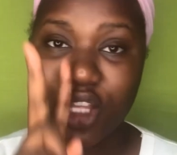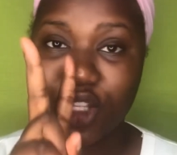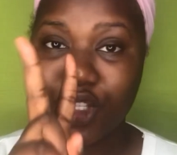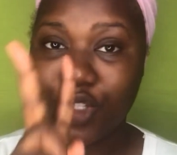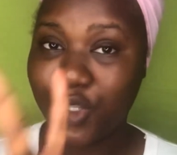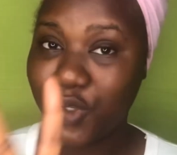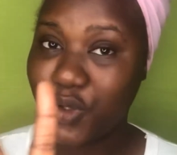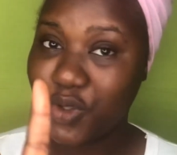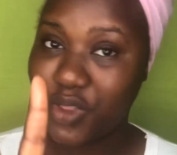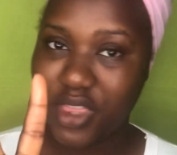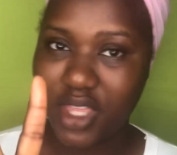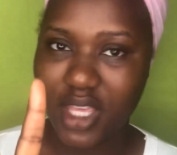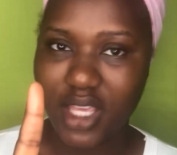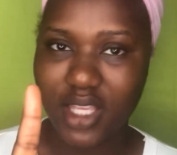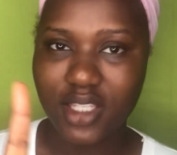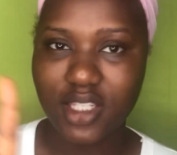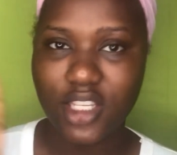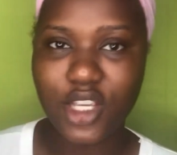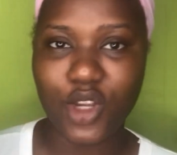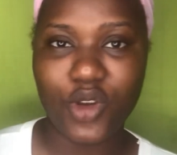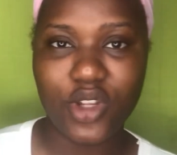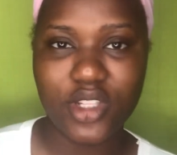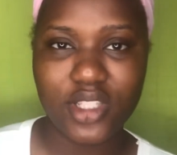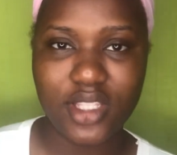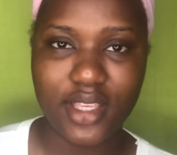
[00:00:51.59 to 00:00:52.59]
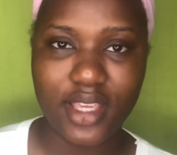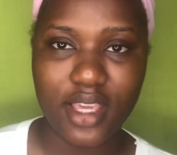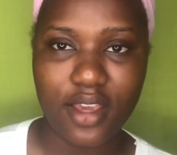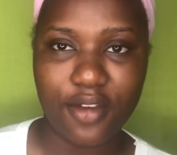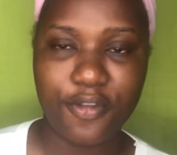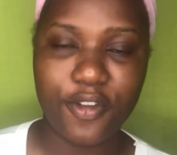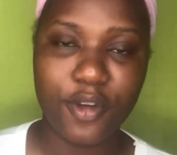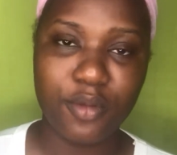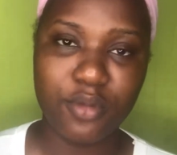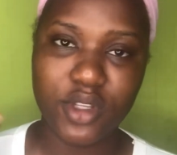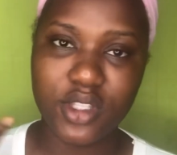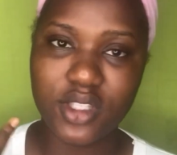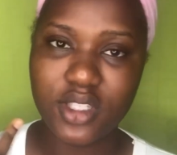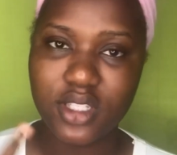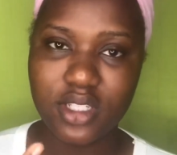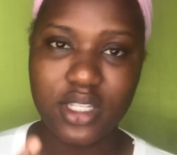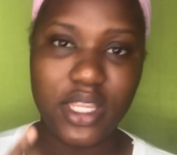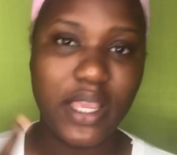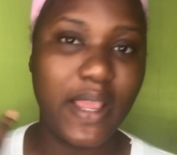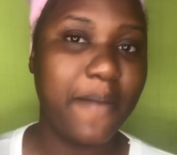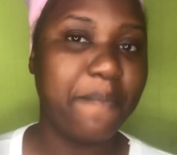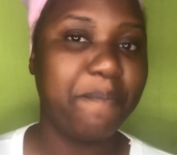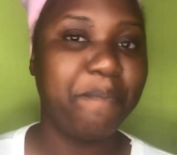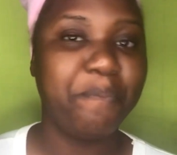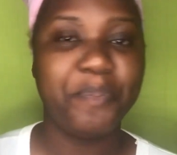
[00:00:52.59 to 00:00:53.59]
Two things you're going to get from me
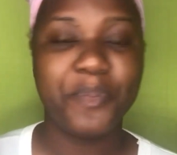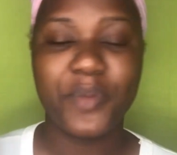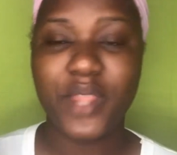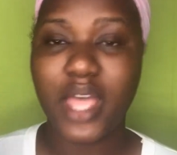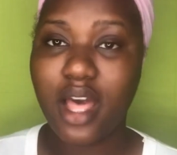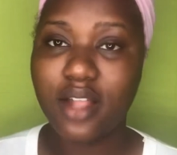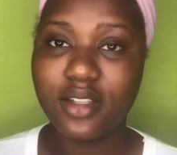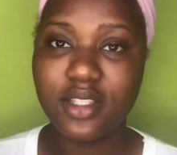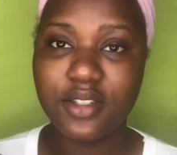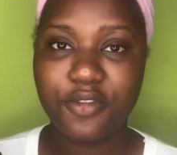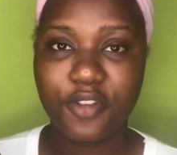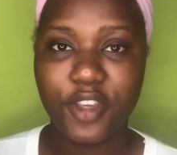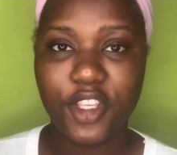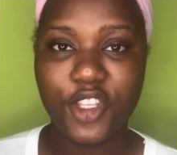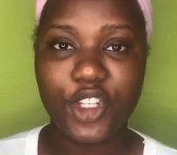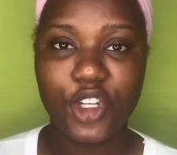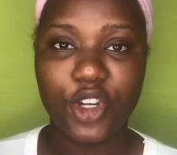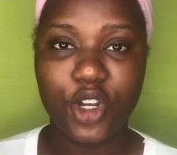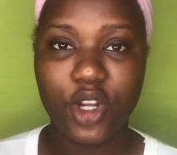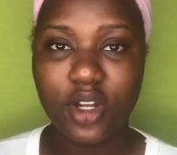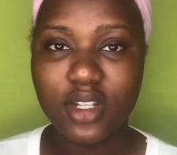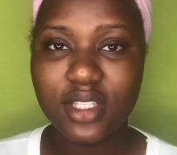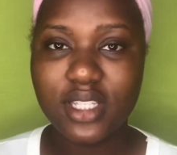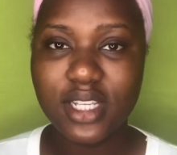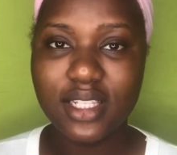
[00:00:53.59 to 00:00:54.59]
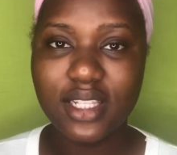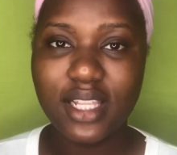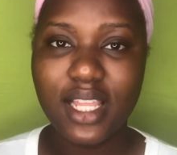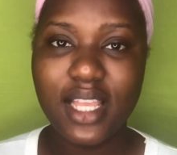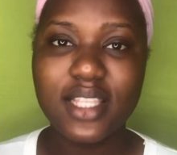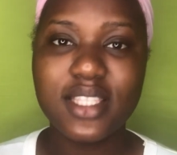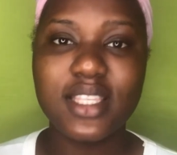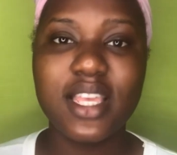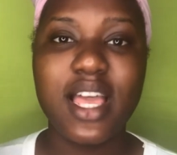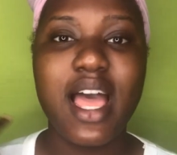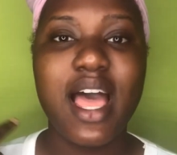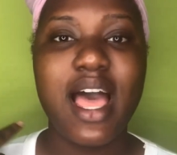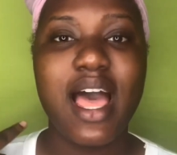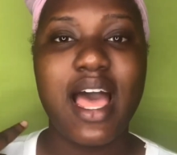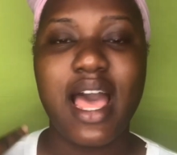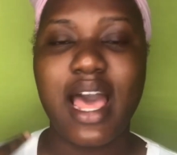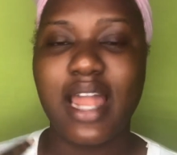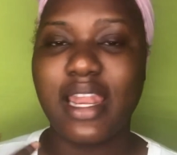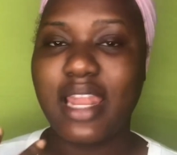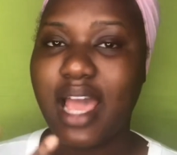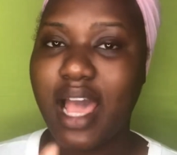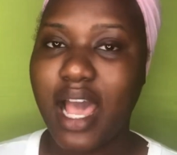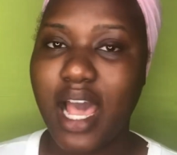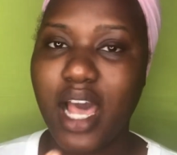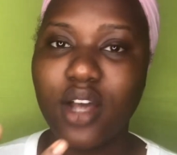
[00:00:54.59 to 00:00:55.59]
today: how to fix your contact lens
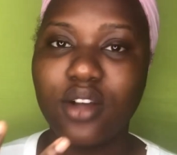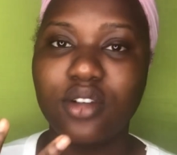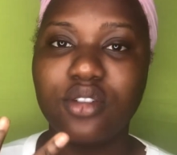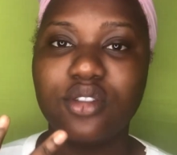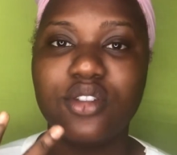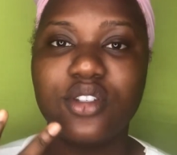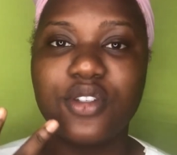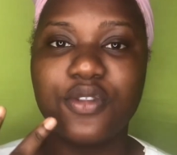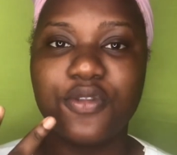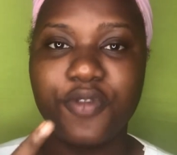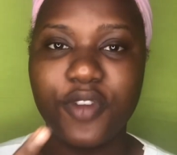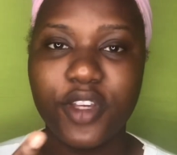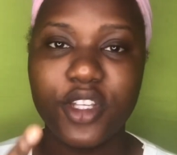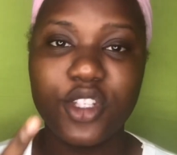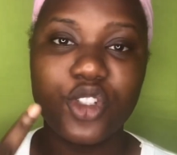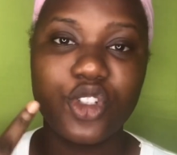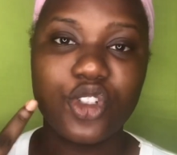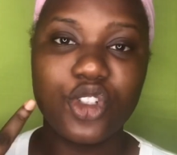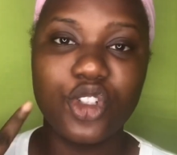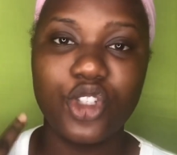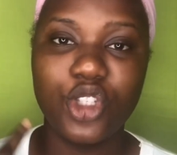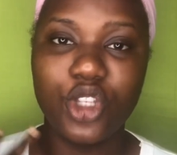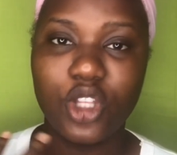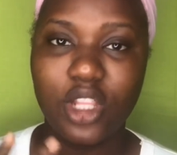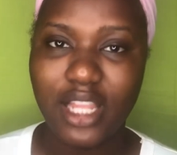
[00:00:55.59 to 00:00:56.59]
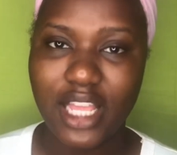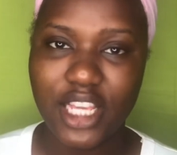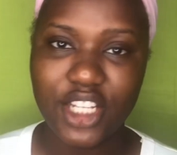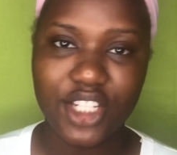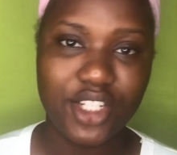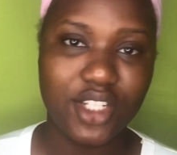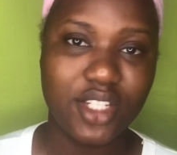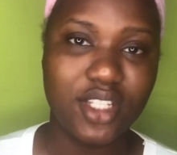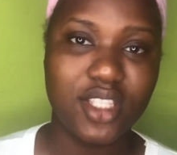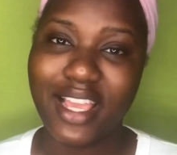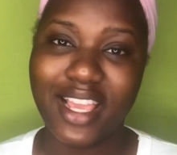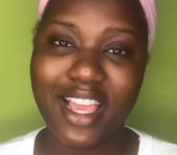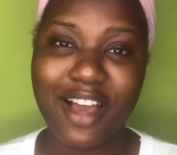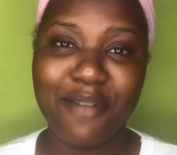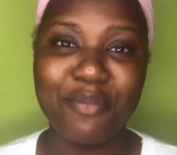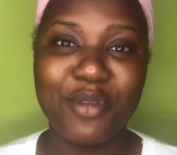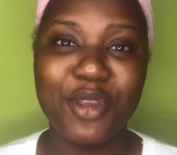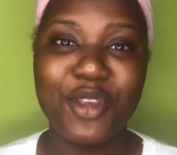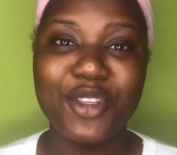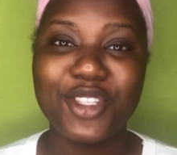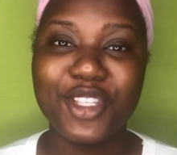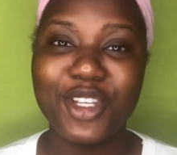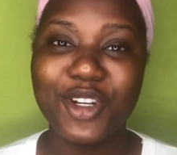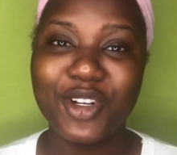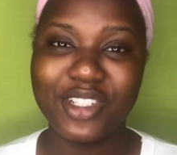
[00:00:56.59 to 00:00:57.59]
and how to fix your lashes. Like, I've been
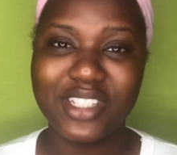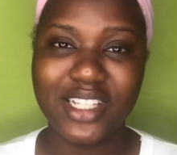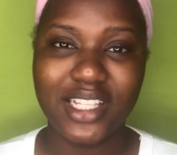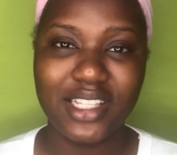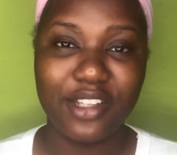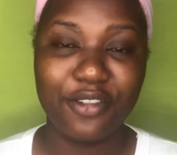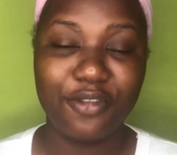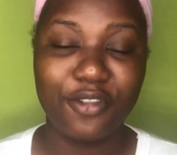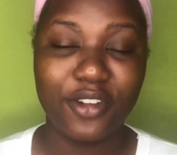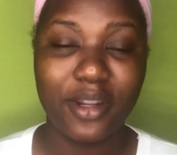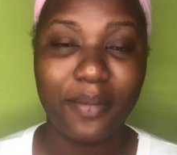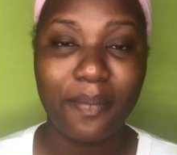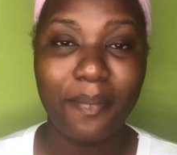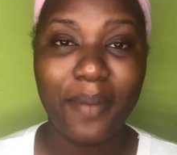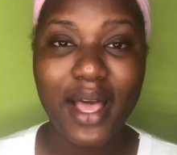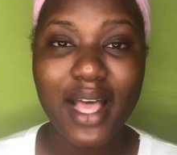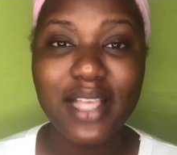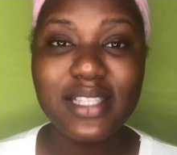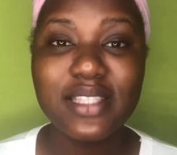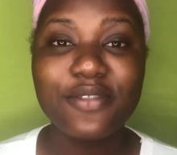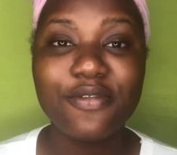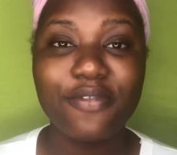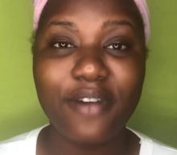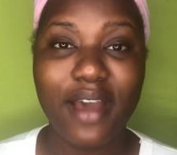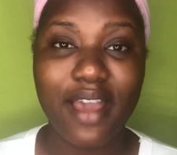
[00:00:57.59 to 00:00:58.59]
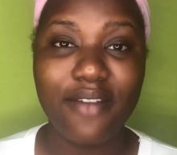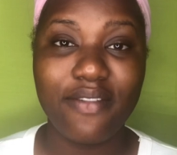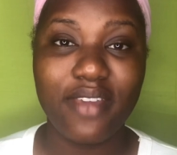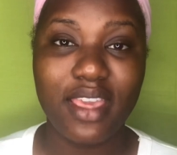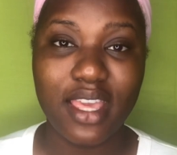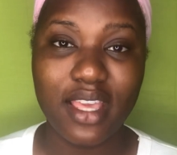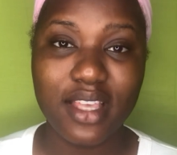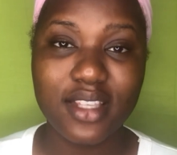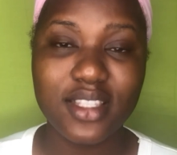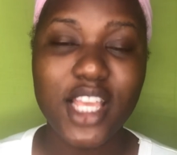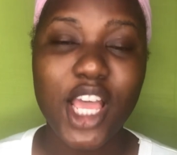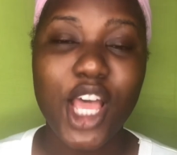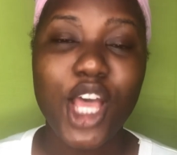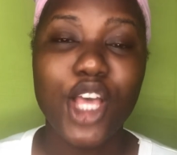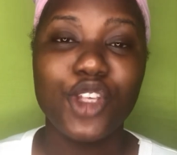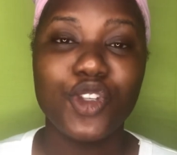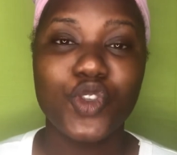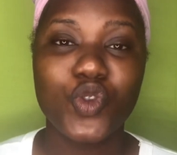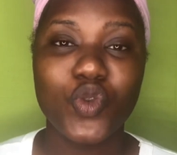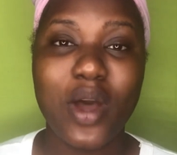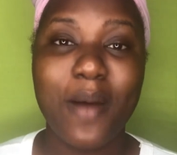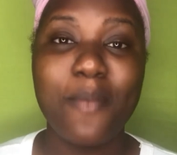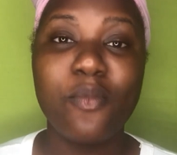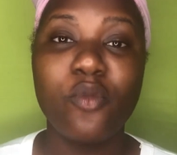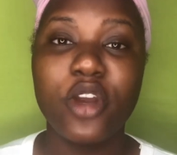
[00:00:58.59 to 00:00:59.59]
using contact lens for the past 5 years,
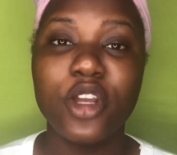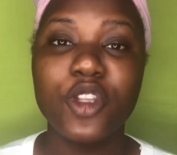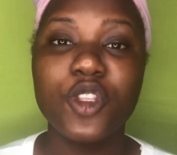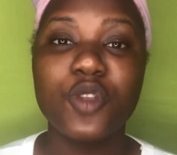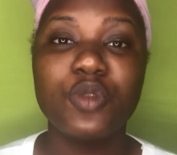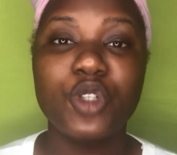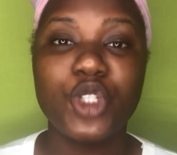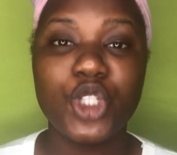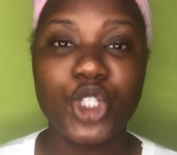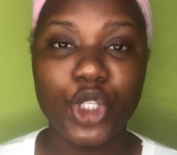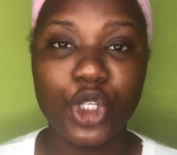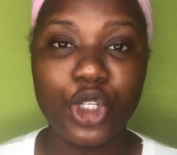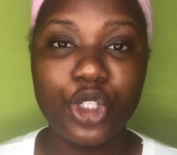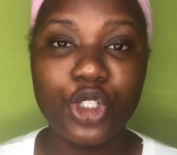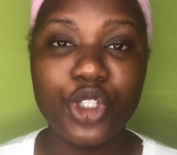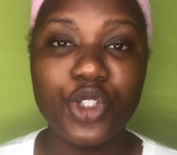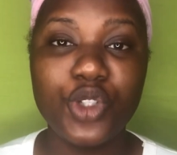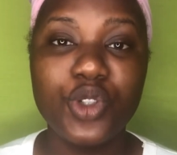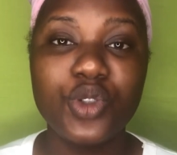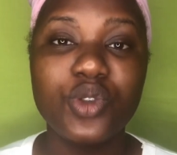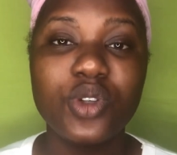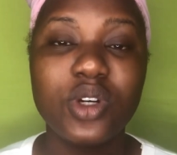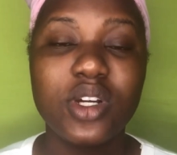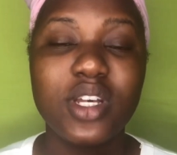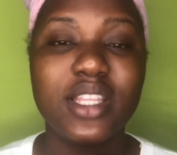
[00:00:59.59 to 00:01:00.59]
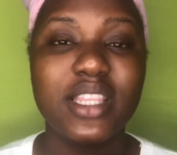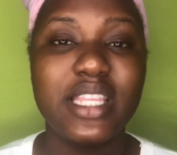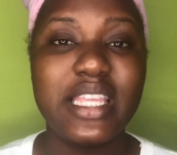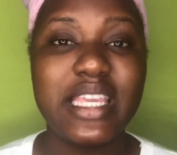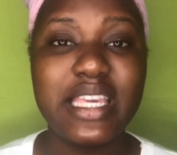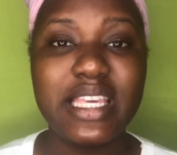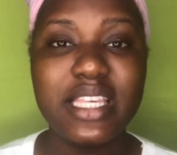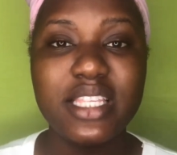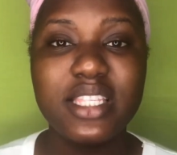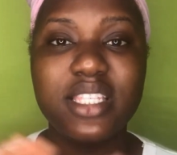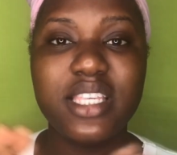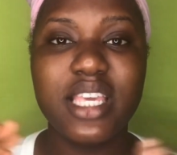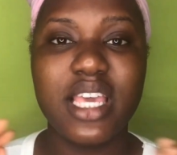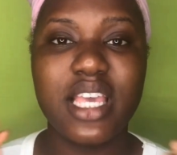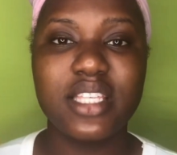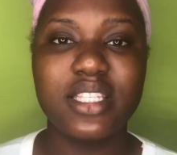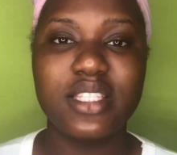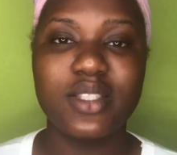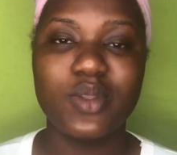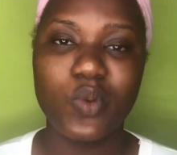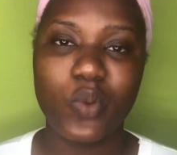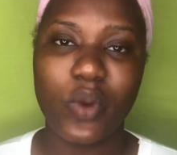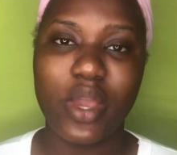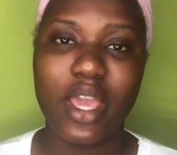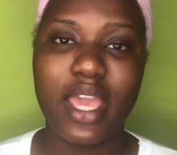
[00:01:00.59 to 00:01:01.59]
so I'm going to be showing you the
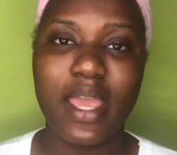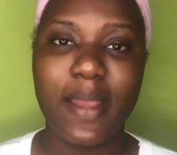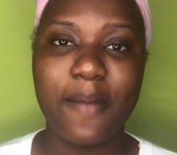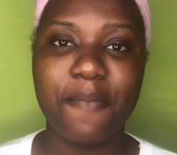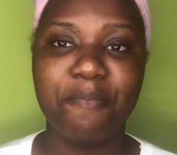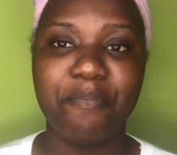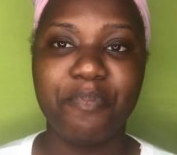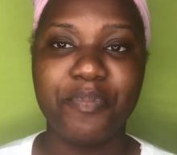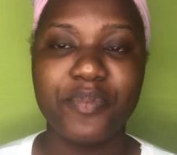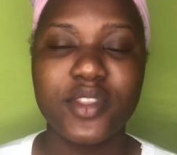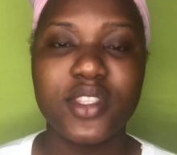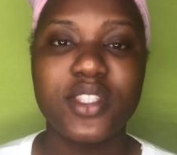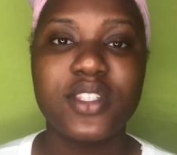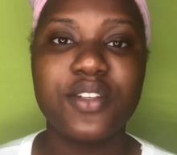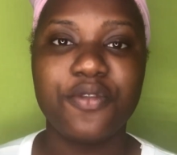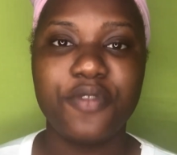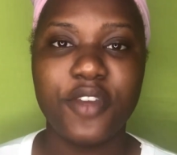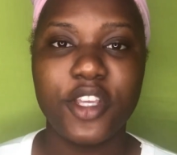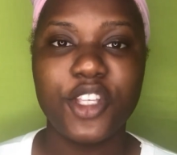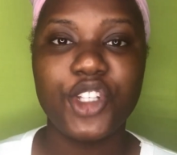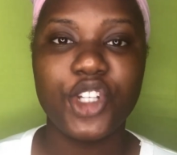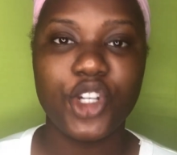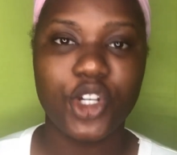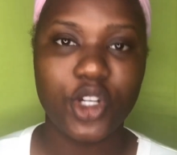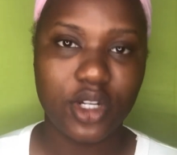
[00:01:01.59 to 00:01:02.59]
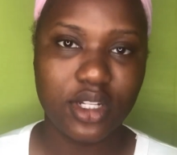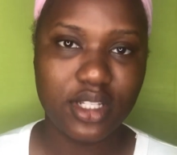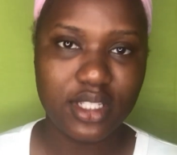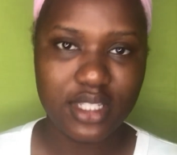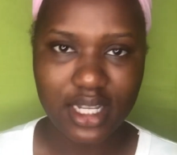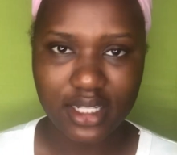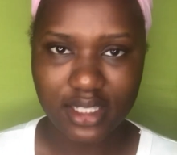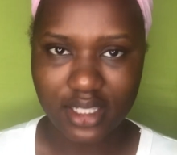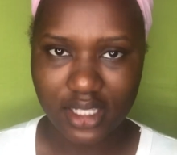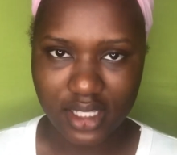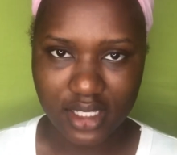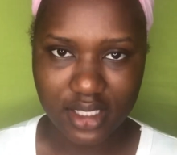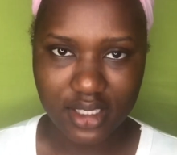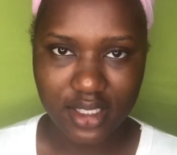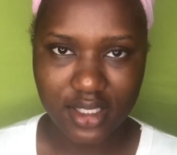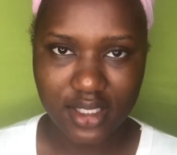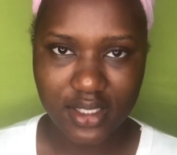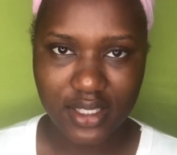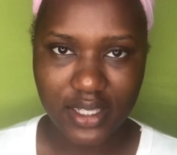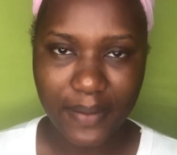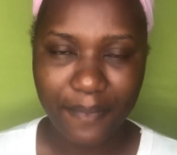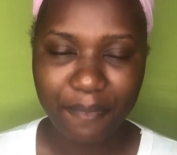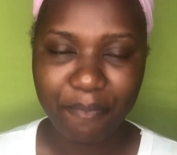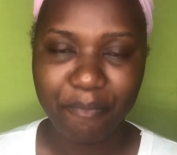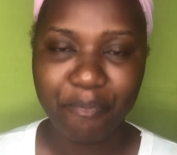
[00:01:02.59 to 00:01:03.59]
easiest way to fix your contact lens.